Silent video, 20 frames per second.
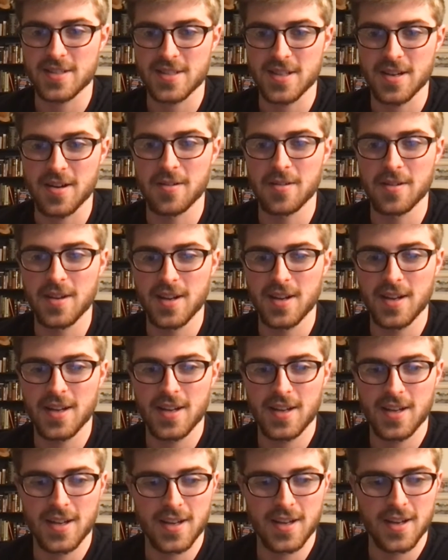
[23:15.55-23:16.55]
So
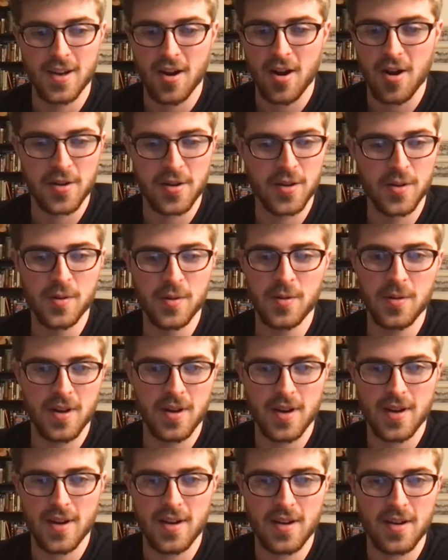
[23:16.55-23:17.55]
are
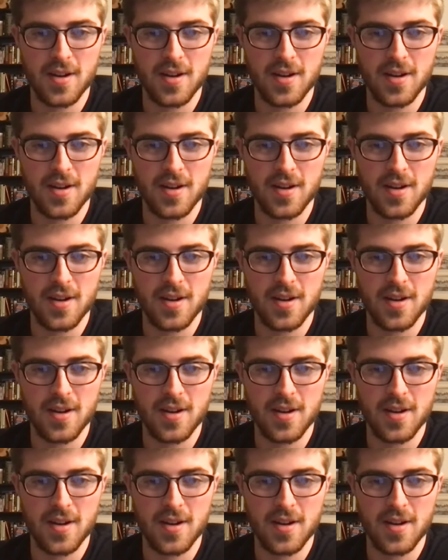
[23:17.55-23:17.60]
you